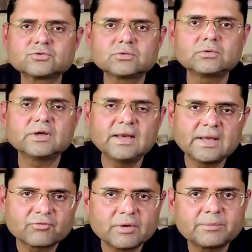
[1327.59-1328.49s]
The world
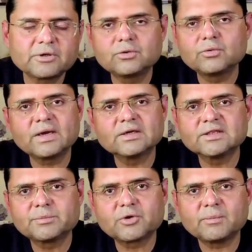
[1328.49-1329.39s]
is so
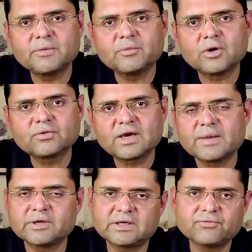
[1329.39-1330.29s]
ill-equipped to handle the
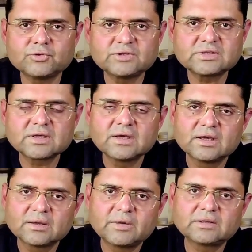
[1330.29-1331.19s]
problem of climate
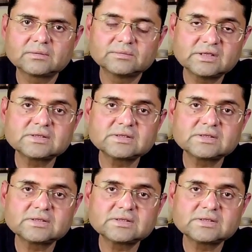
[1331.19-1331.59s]
refugees,